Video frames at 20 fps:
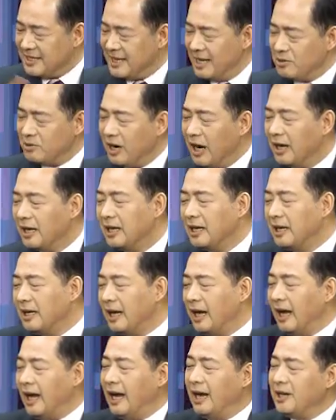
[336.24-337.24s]
Sandra,
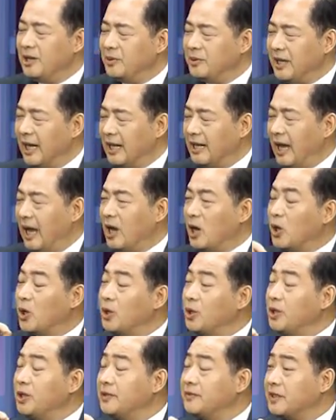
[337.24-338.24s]
I know that. I
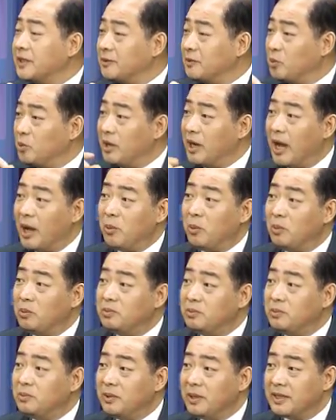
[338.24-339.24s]
heard of it when I
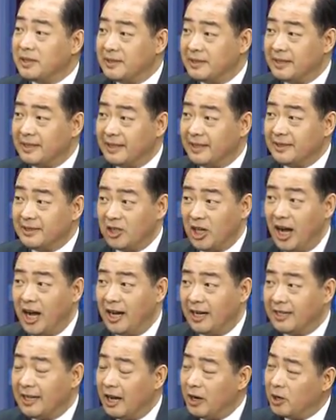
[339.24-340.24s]
was
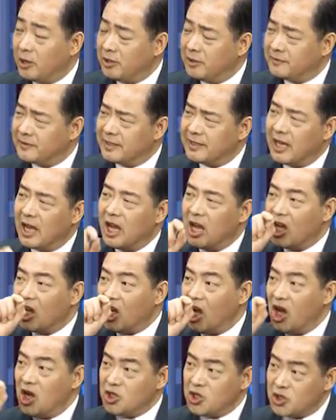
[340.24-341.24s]
young. I heard of the
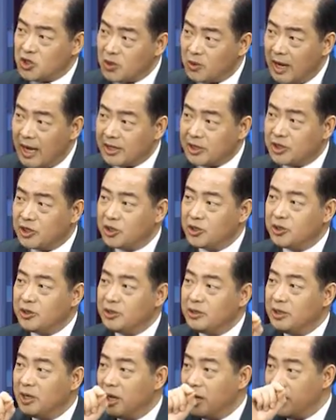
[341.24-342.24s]

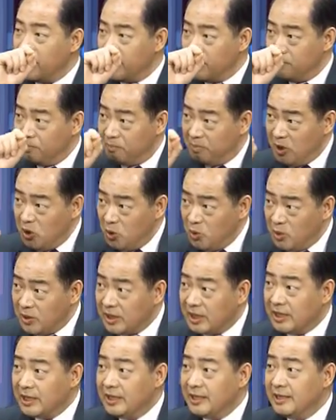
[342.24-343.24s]
construction,
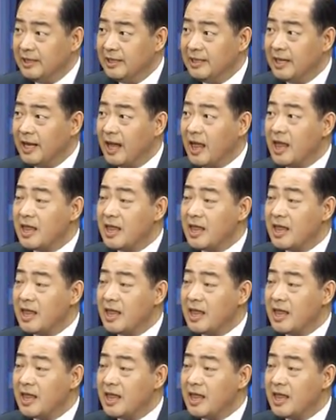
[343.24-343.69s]
building.